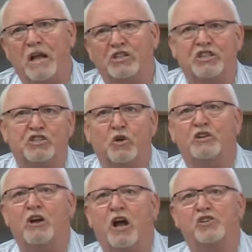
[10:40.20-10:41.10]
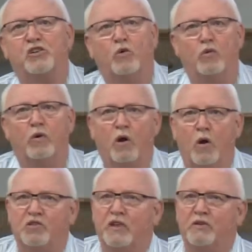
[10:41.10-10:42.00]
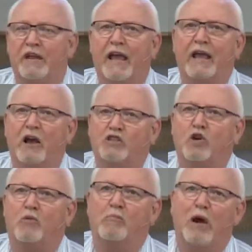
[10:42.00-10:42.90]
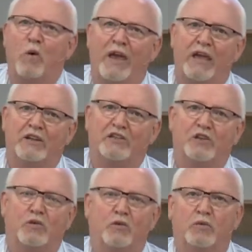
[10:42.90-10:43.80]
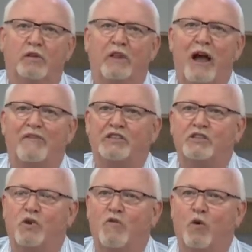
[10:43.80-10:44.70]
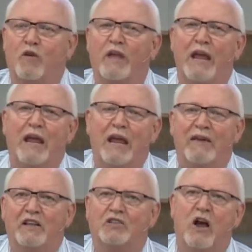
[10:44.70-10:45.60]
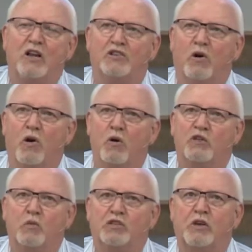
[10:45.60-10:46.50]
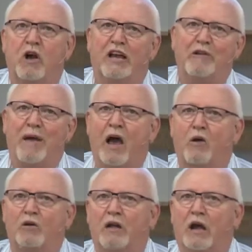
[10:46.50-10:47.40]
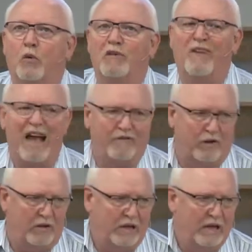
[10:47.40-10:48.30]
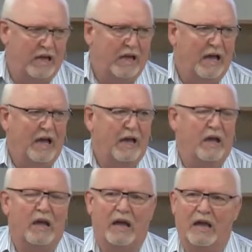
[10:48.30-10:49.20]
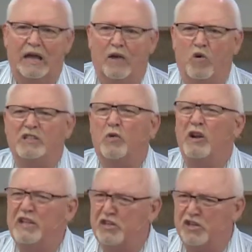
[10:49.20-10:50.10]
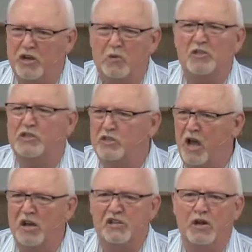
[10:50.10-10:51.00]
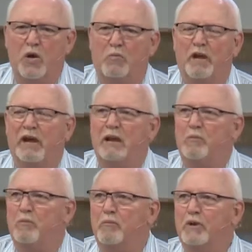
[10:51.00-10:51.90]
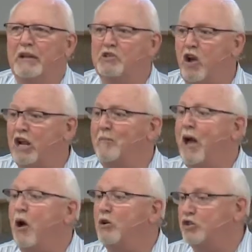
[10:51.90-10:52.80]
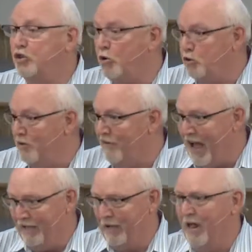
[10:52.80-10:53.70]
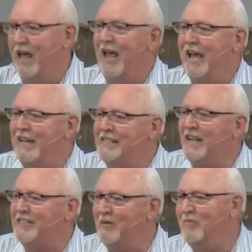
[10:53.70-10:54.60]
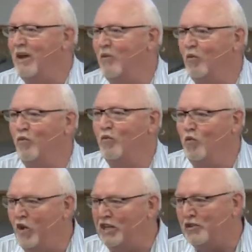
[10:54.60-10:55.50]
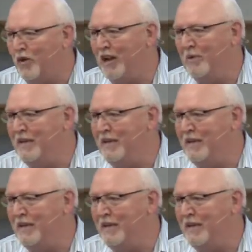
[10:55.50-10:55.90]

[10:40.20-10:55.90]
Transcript: I was listening to a talk show host the other day. I was on my way into the office and so forth, and this talk show host was talking about uh, revival. I, I, it wasn't a religious show, it was just a talk show, but, but he was talking about church revival. And he said something that really struck me.